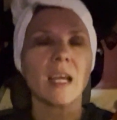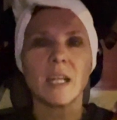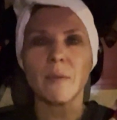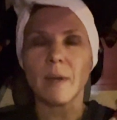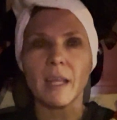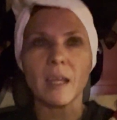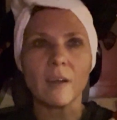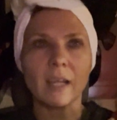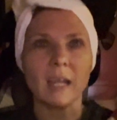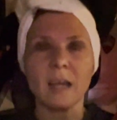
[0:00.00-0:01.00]
Anyway,
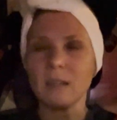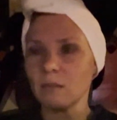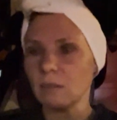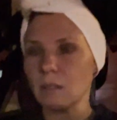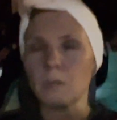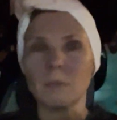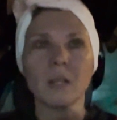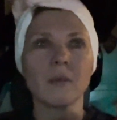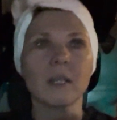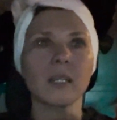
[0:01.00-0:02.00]
okay, I don't know where I'm
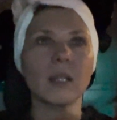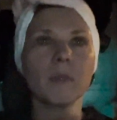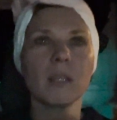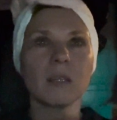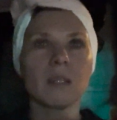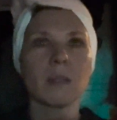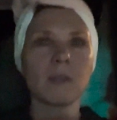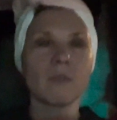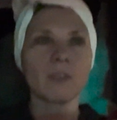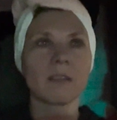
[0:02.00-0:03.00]
going. Let me let
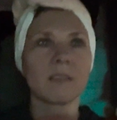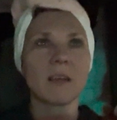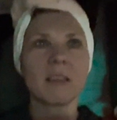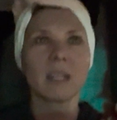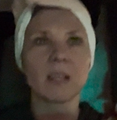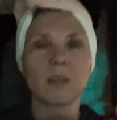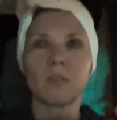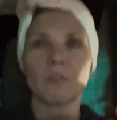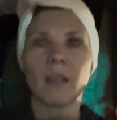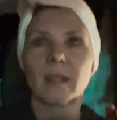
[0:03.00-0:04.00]
me figure this out. I think I go
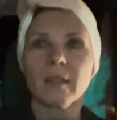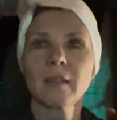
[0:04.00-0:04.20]
straight.